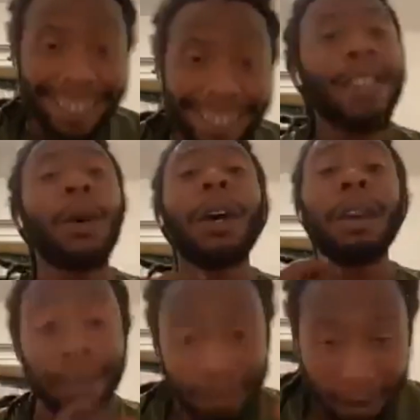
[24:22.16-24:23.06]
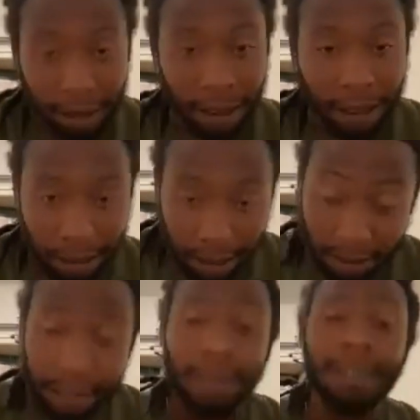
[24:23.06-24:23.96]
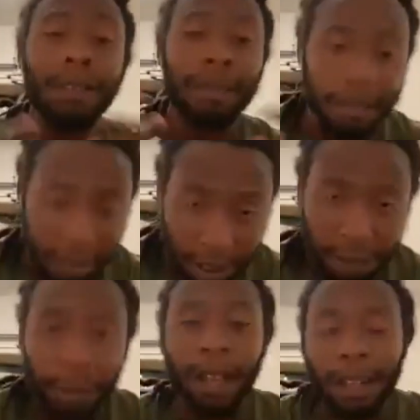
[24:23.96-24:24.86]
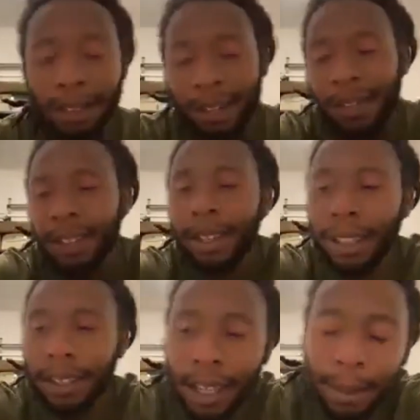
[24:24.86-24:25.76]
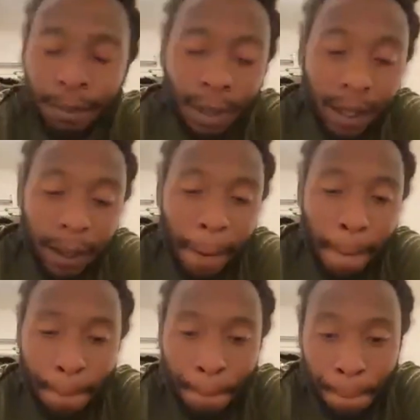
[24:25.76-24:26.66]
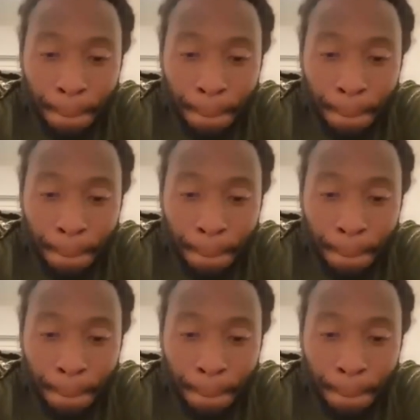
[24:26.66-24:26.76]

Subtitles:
everything, statewide and everything like that. But honestly,